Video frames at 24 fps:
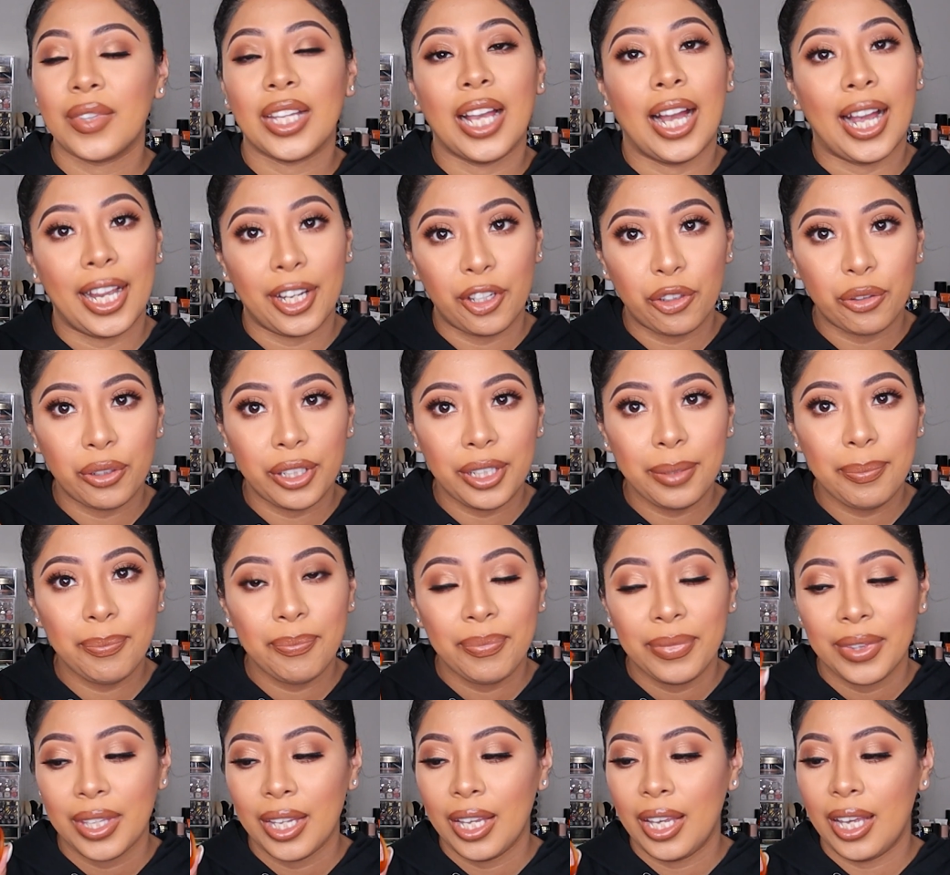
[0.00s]
eye cream,
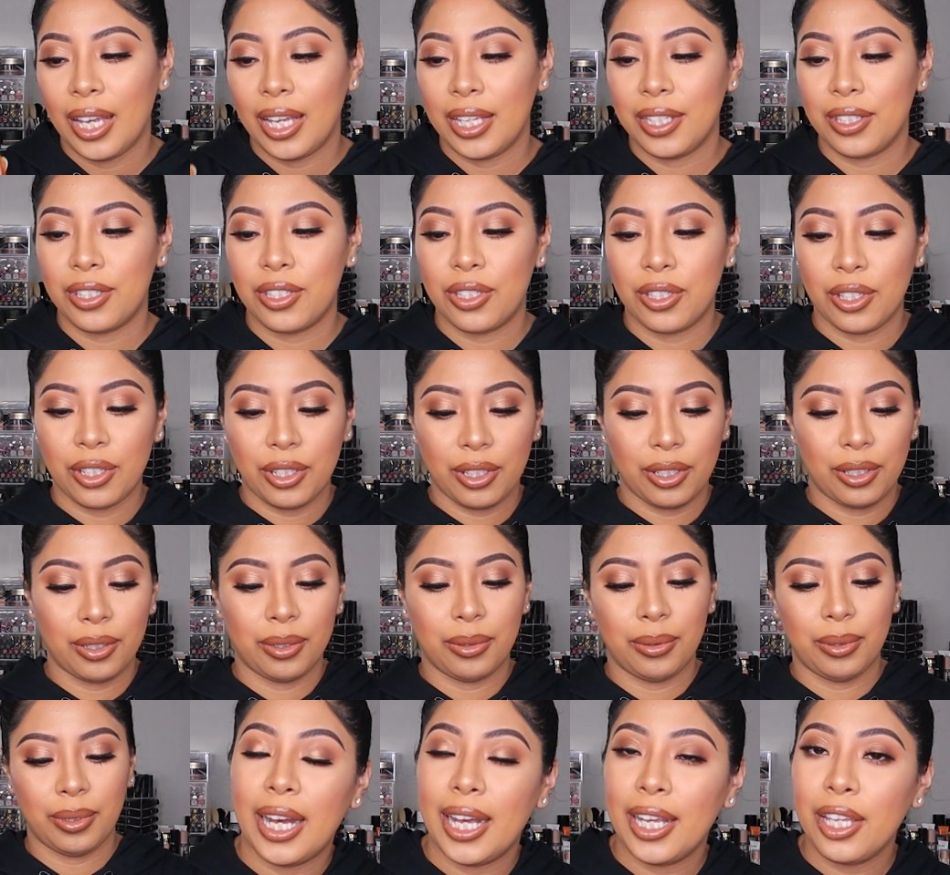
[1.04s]
and
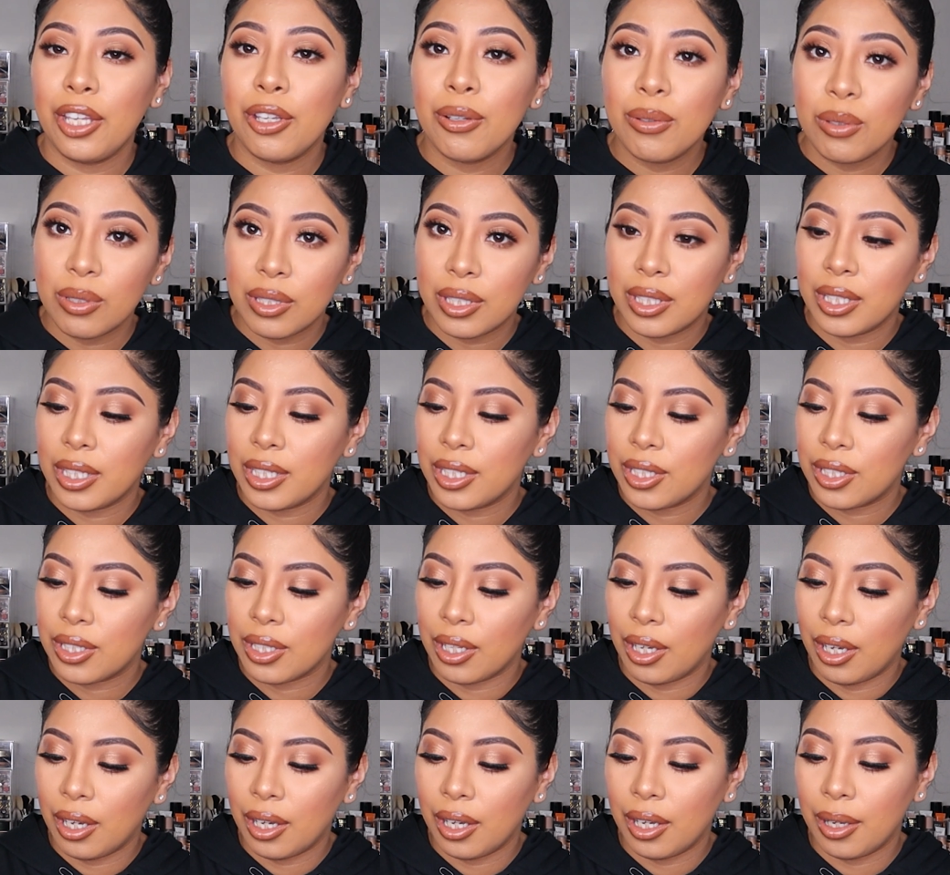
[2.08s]
so I use this
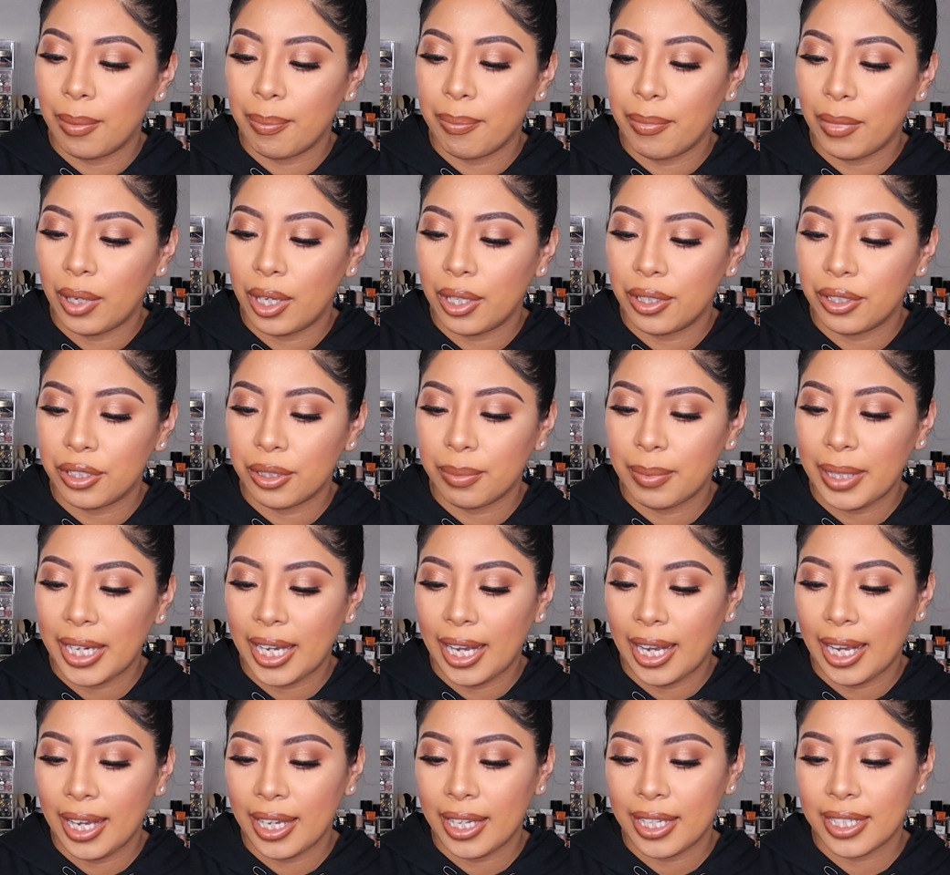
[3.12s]
under my
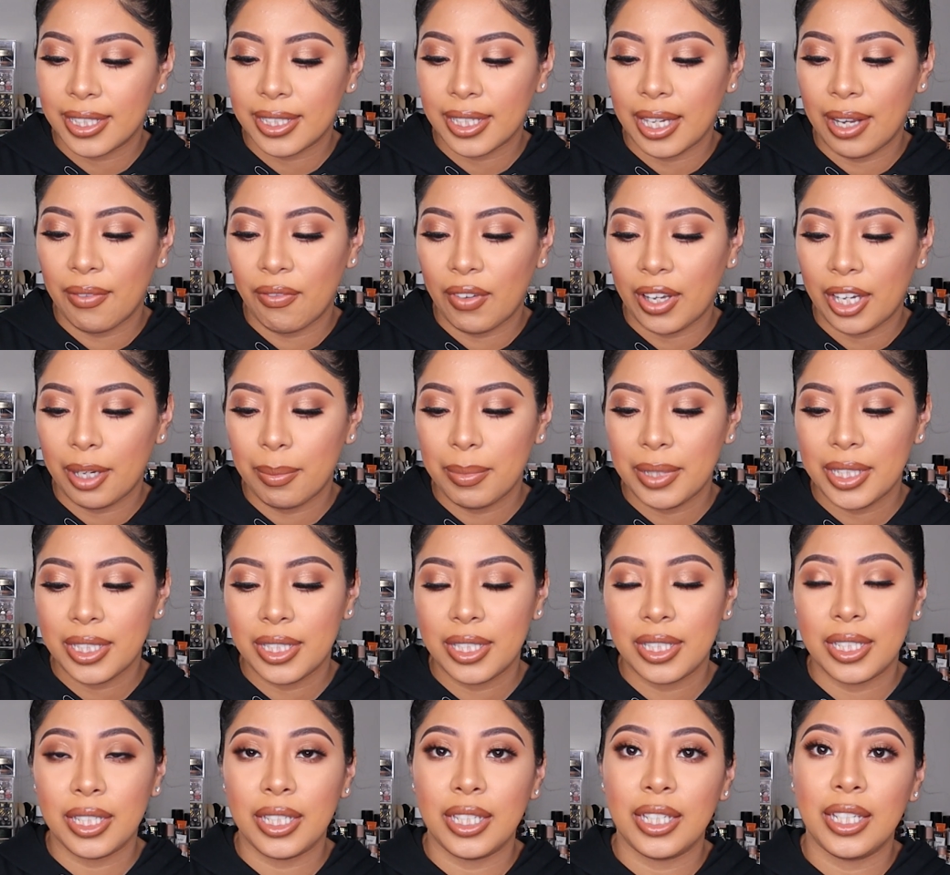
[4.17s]
eye. It's got vitamin
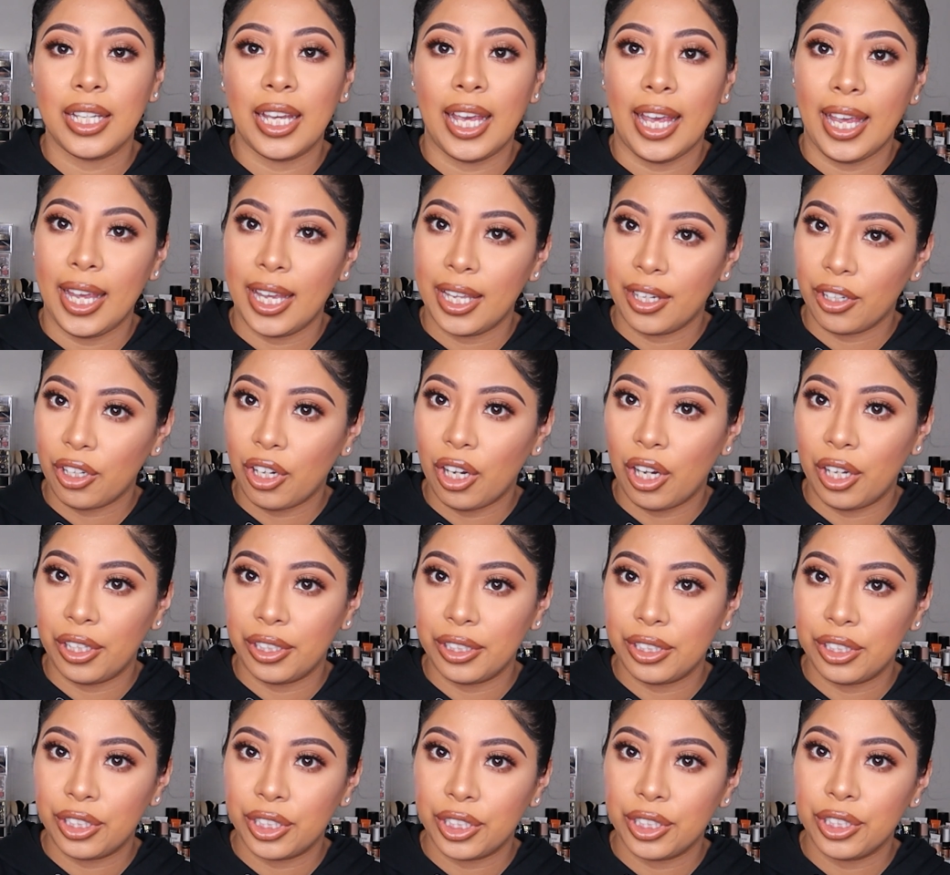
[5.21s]
C and
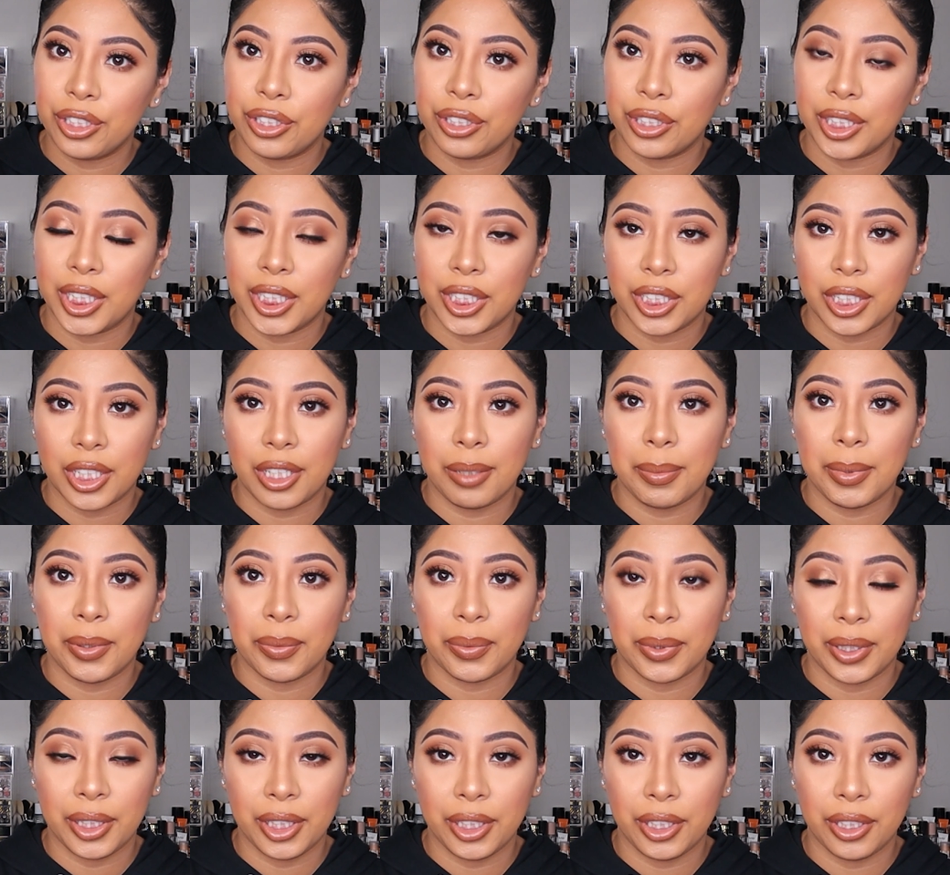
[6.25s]
collagen, so that's going to be
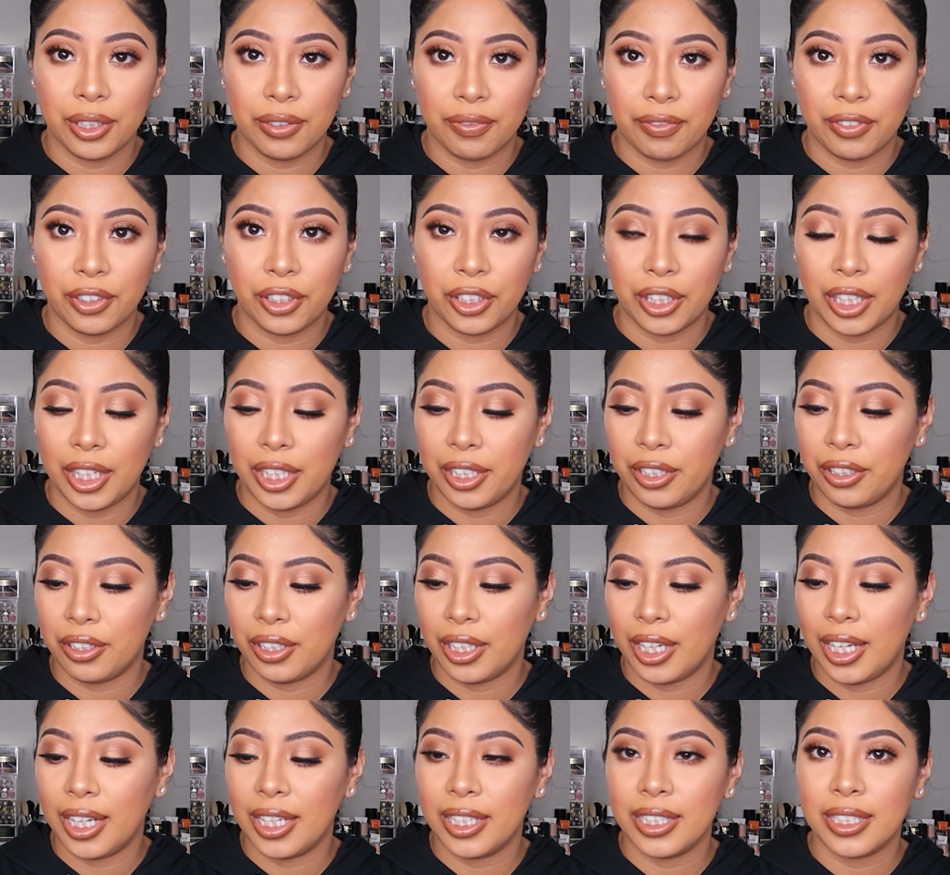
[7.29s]
really good for your
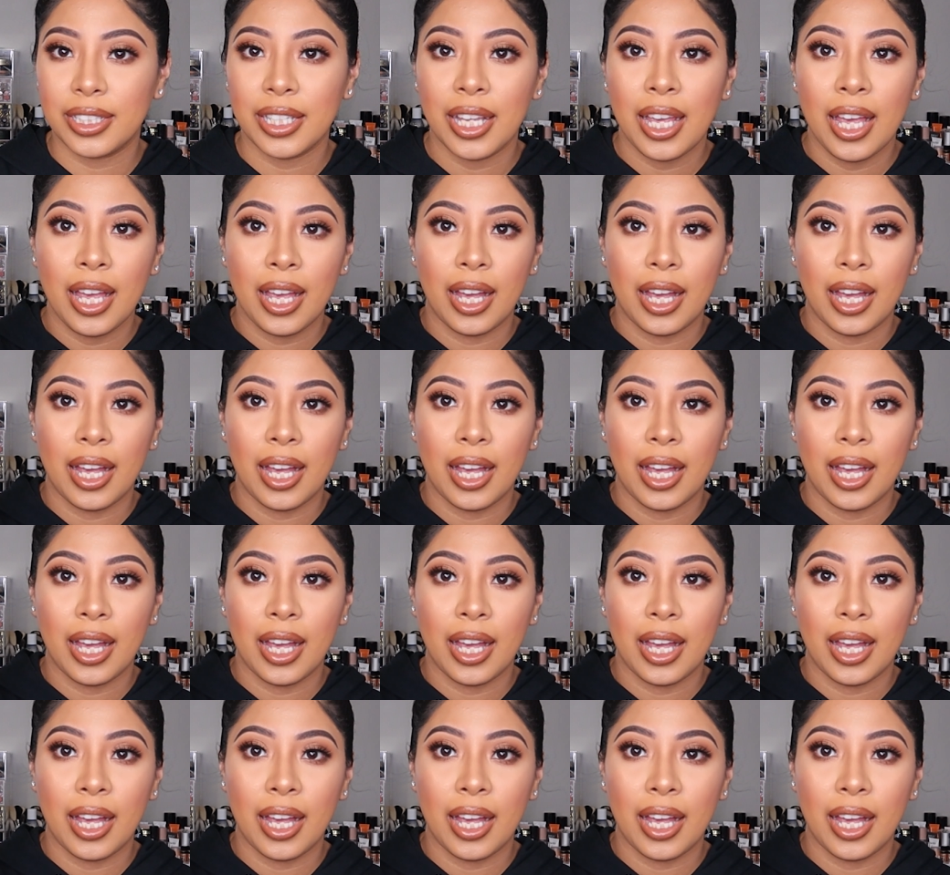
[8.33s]
under eyes.